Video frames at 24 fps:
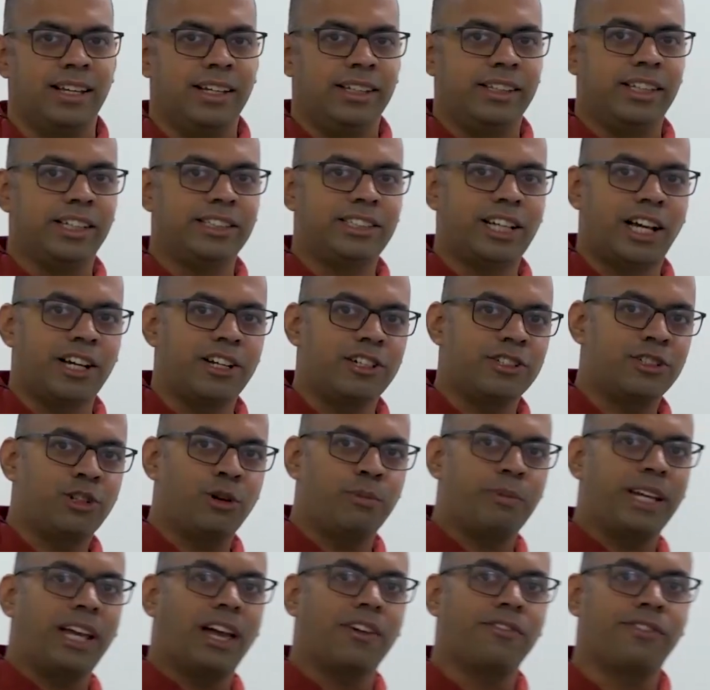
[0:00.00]
The
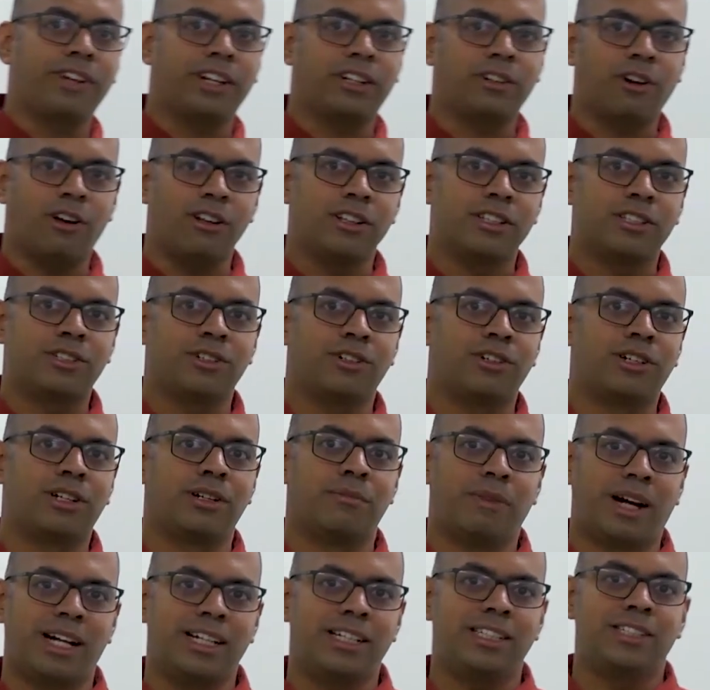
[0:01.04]
gyroscopic effect also
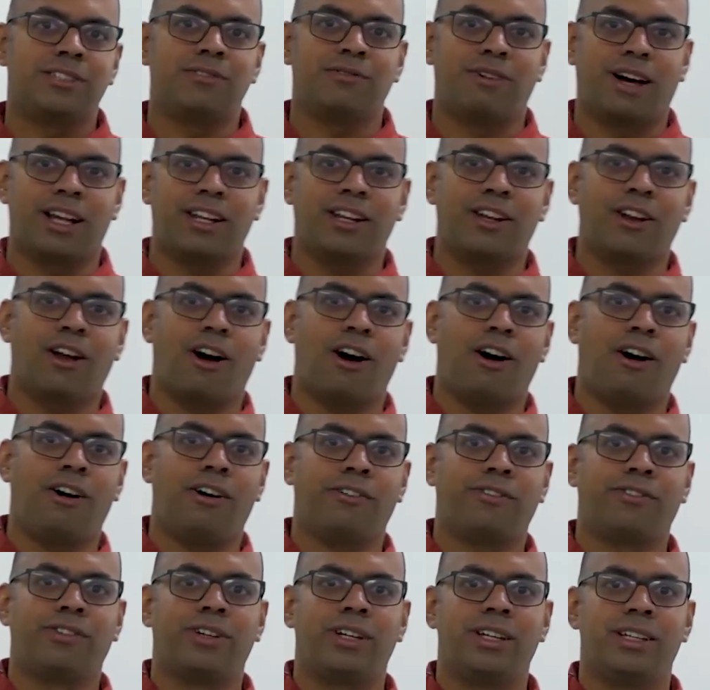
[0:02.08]
reminds one
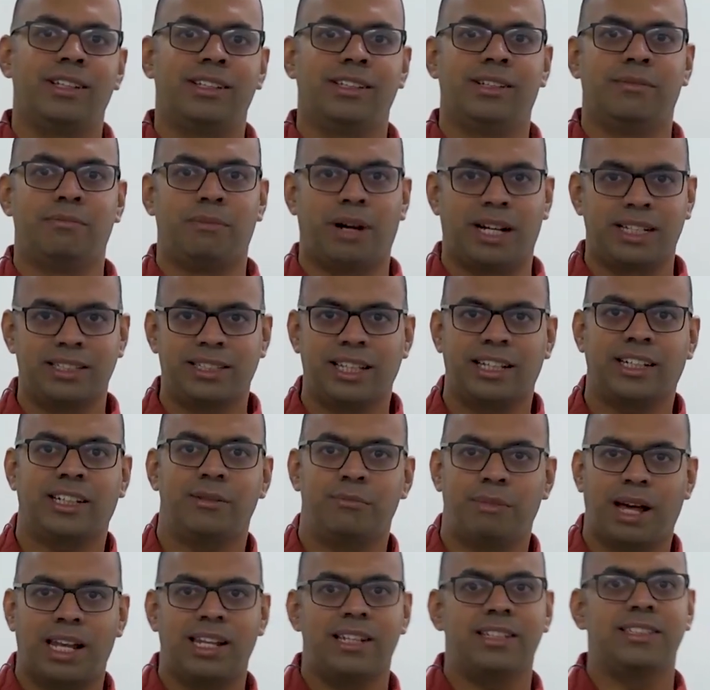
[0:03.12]
of the bicycle
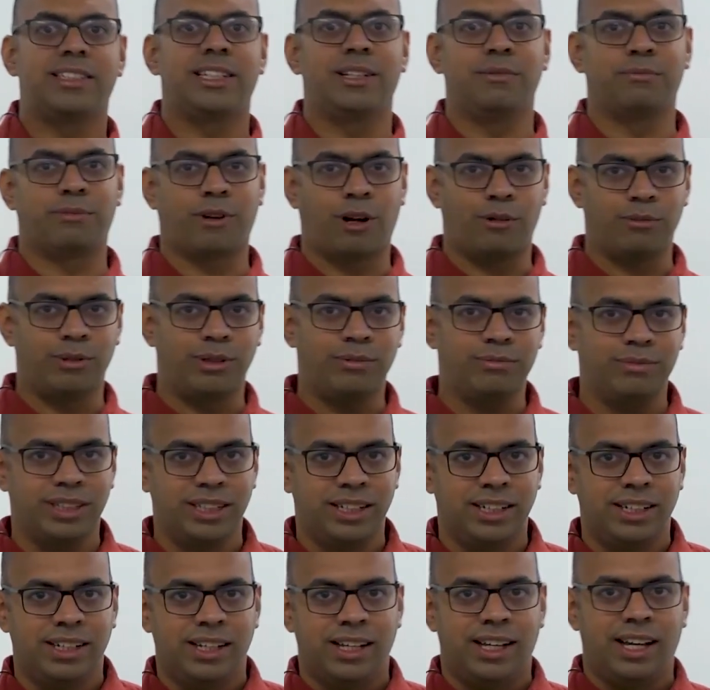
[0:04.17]
balancing problem.
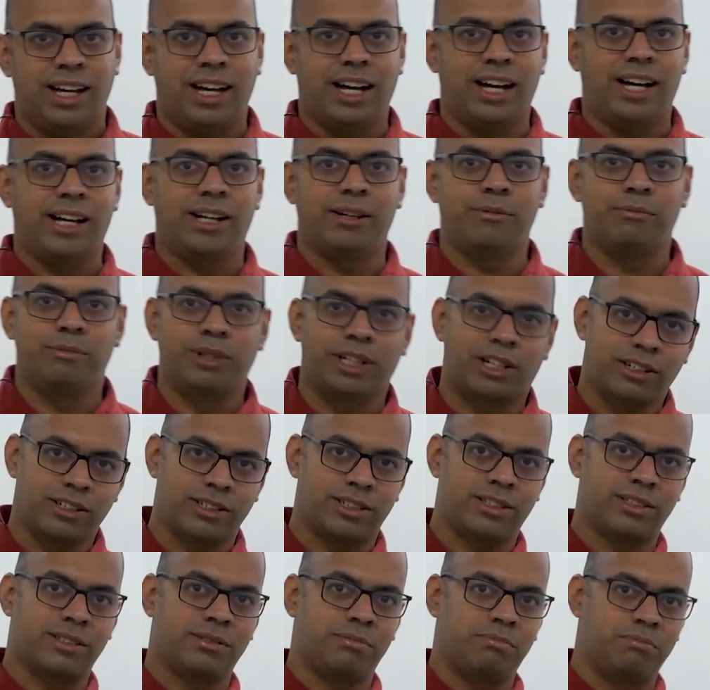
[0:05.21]

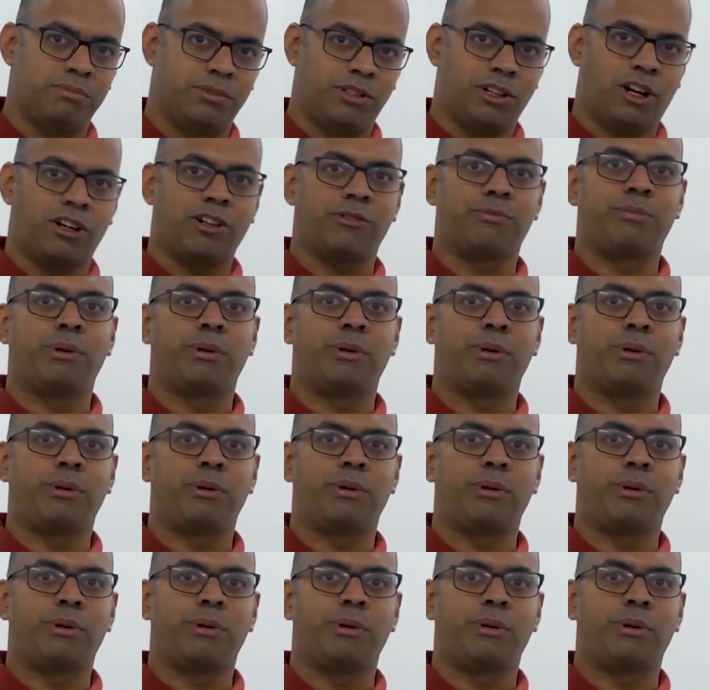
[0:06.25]
Because a lot of